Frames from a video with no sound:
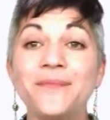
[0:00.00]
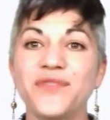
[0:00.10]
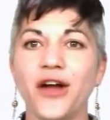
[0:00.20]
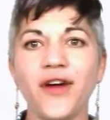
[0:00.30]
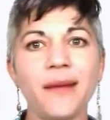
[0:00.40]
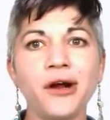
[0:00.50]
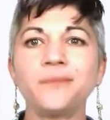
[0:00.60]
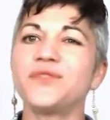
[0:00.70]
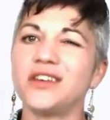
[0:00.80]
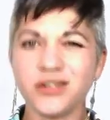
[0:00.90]
Now, grammar,
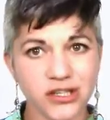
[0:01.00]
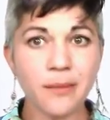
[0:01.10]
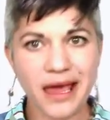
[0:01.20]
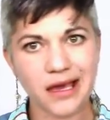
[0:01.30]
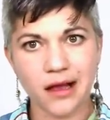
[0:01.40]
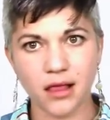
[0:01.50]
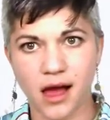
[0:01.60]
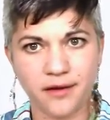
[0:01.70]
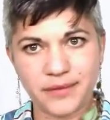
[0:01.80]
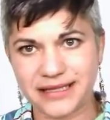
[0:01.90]
you're still making a
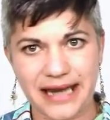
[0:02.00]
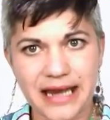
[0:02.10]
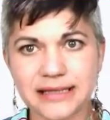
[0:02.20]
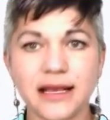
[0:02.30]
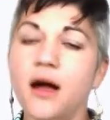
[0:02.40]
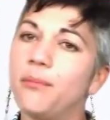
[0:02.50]
lot of mistakes,